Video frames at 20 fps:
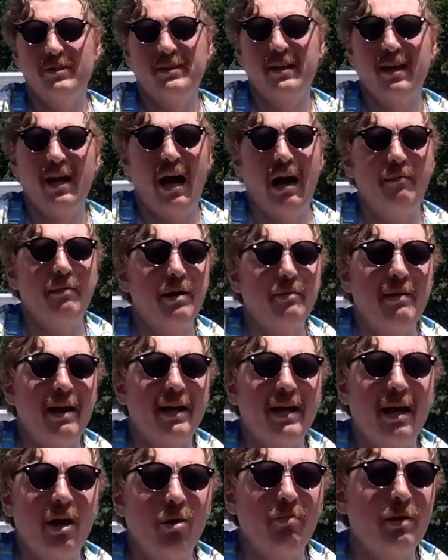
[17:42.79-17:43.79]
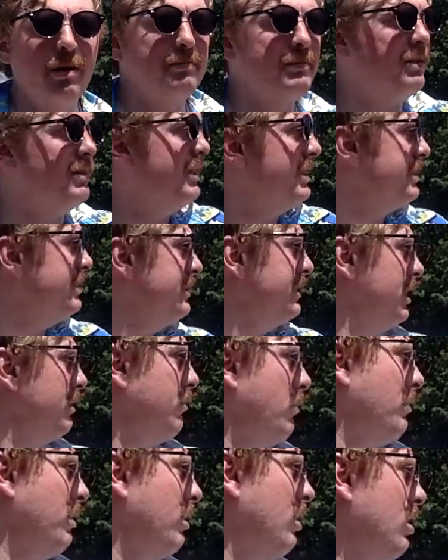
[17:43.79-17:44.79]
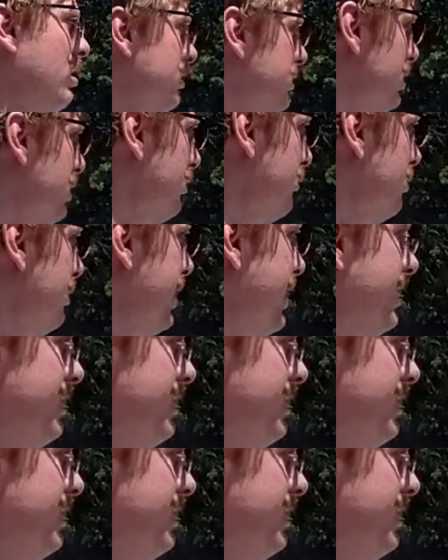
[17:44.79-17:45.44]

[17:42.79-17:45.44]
comedy might not open up till next year, but my long-term plan